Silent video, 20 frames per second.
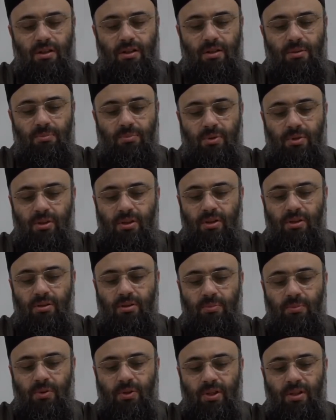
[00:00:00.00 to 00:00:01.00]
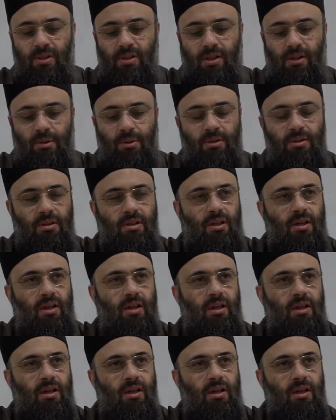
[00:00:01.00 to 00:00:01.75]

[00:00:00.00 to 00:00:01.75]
important to point out